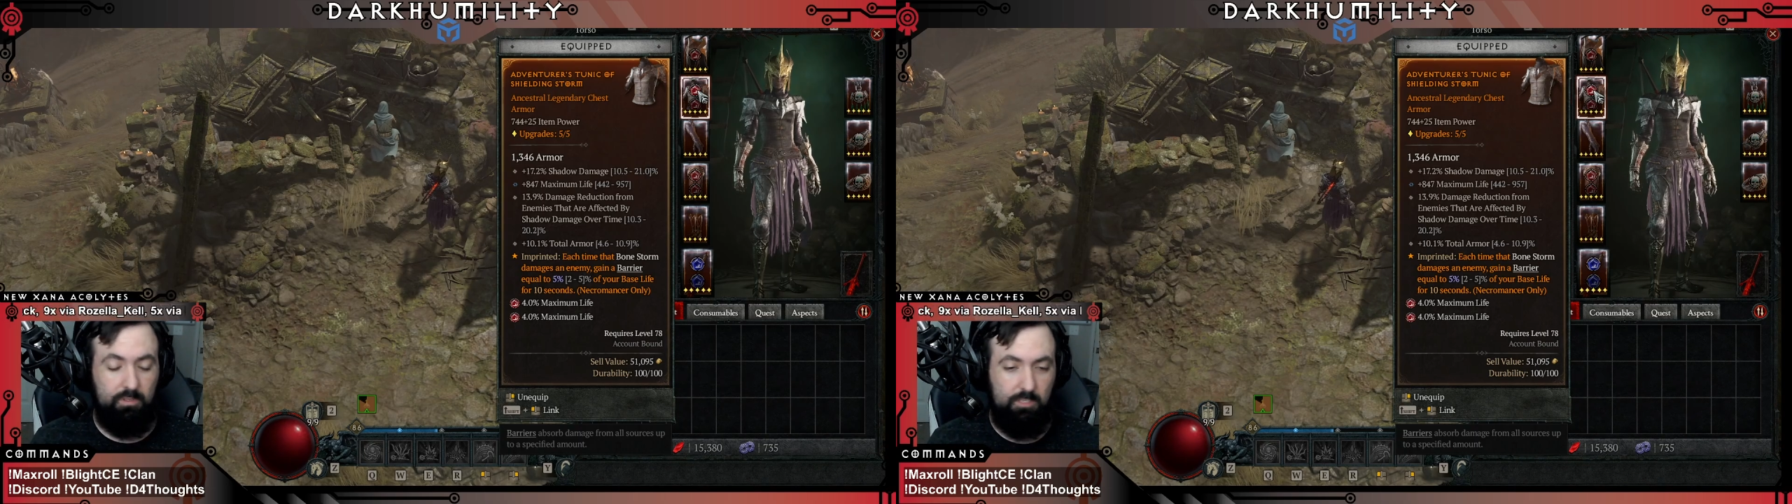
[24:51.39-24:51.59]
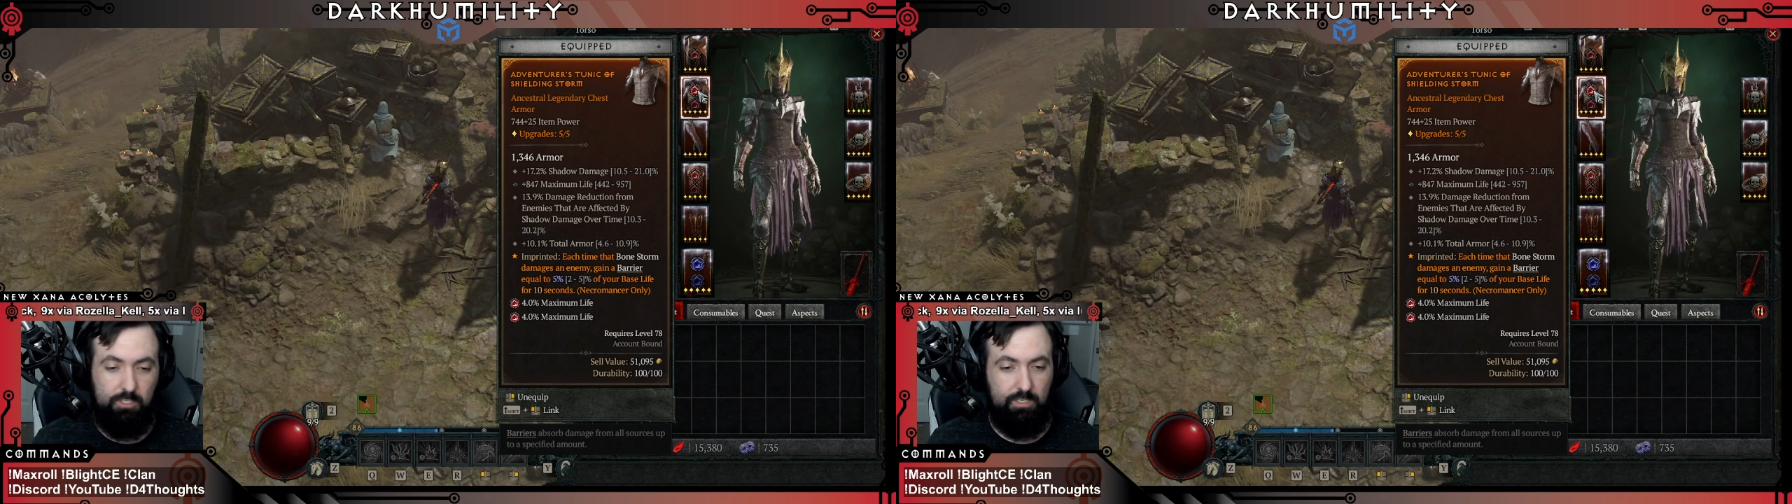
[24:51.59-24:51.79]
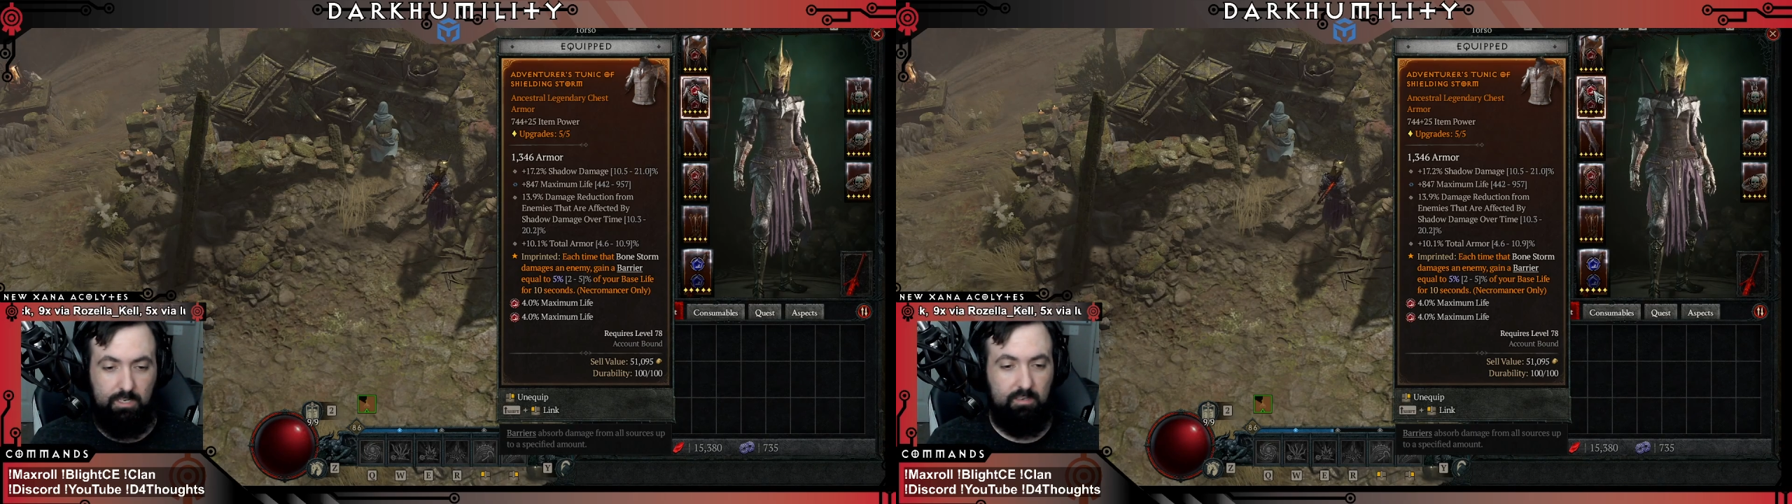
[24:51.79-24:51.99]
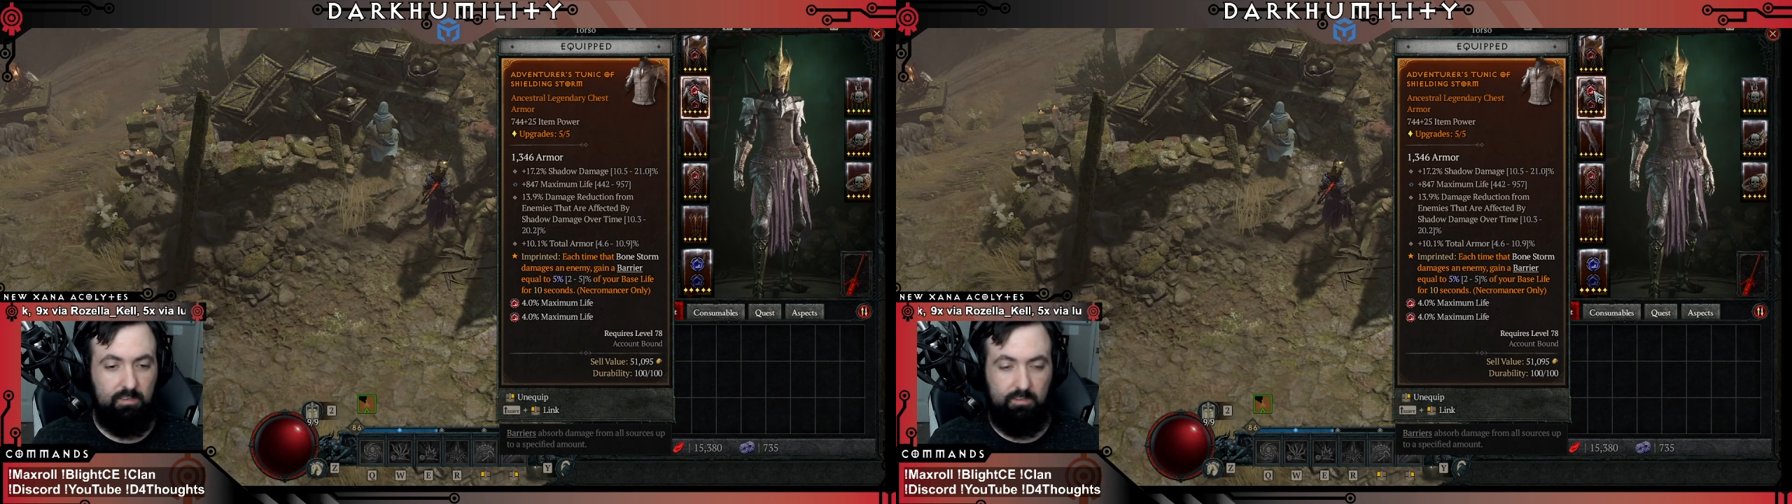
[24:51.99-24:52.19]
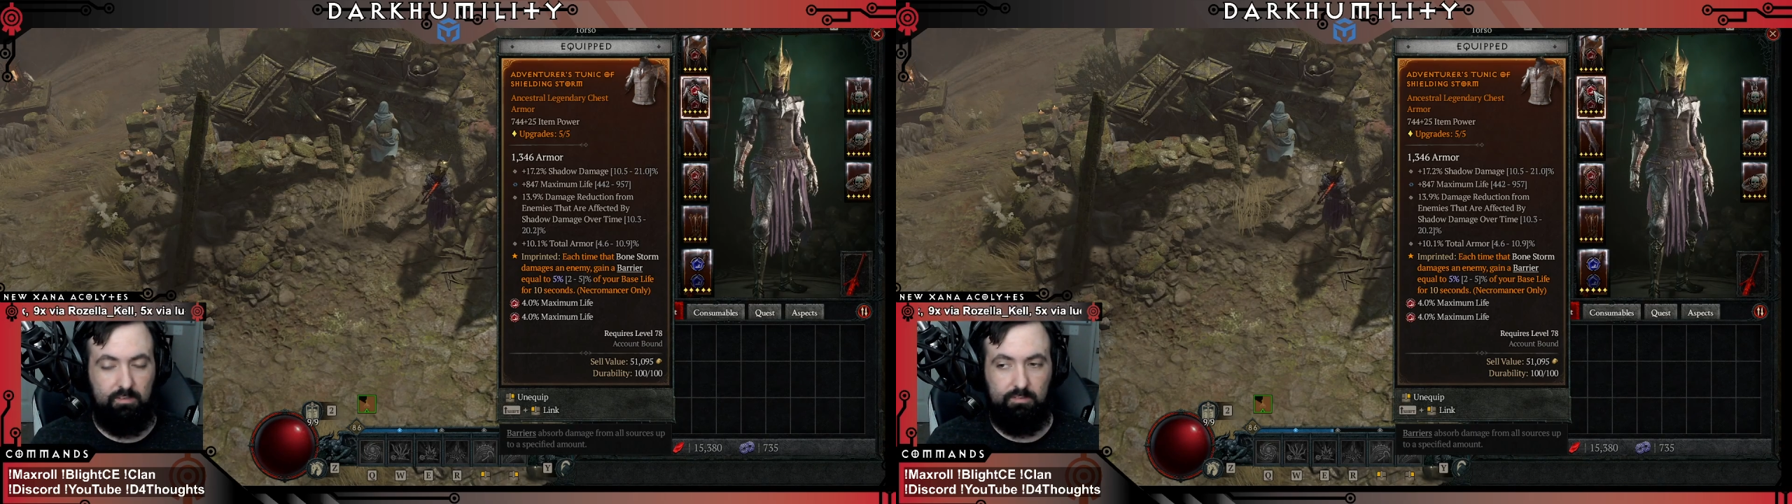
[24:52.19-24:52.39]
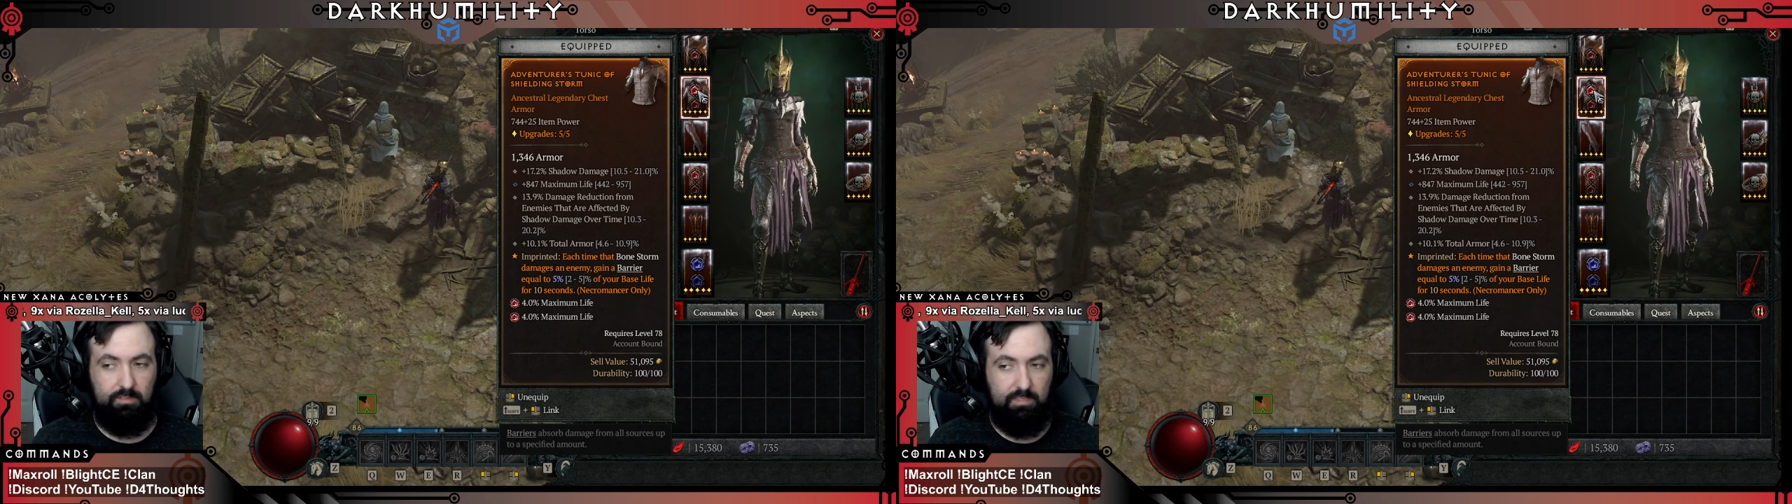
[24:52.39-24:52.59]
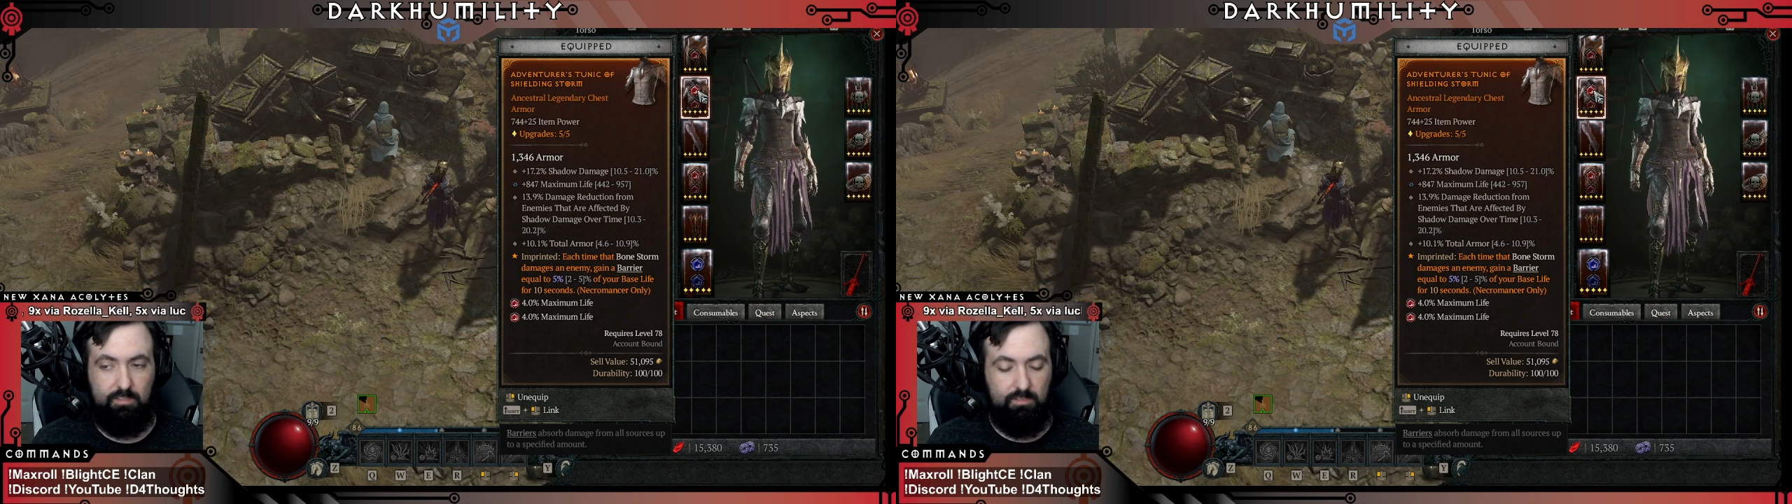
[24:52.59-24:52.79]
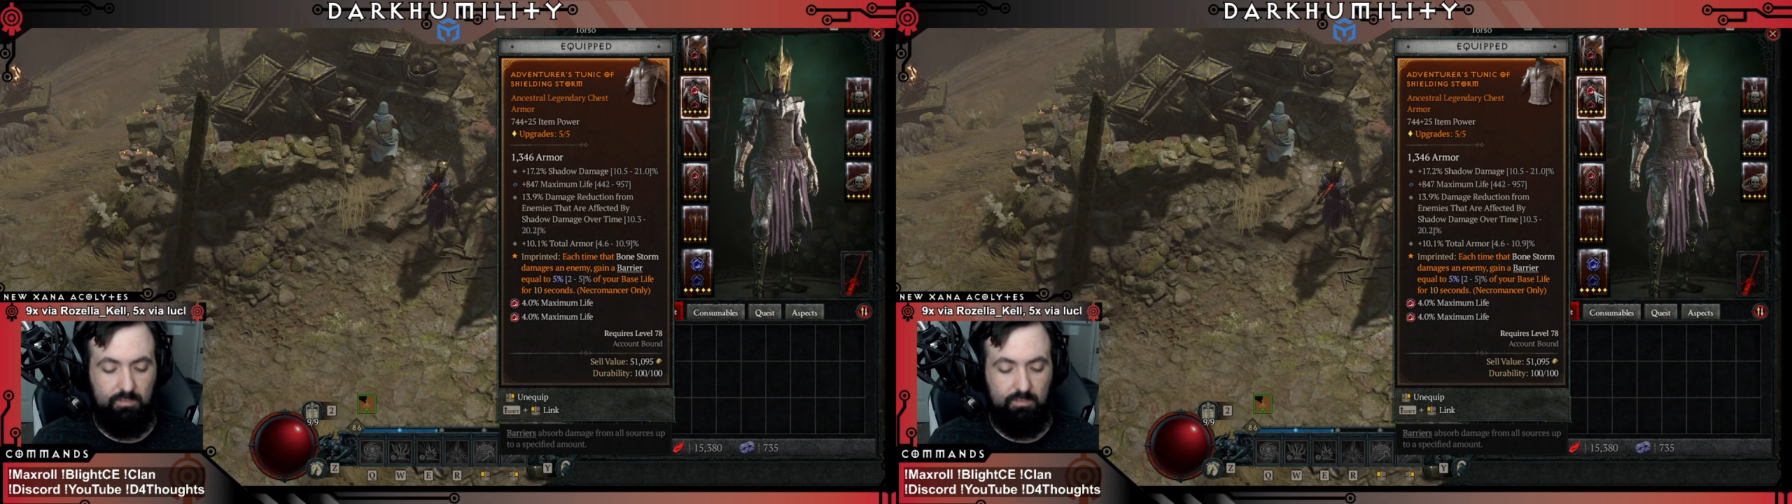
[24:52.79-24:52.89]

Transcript: enchanted elites.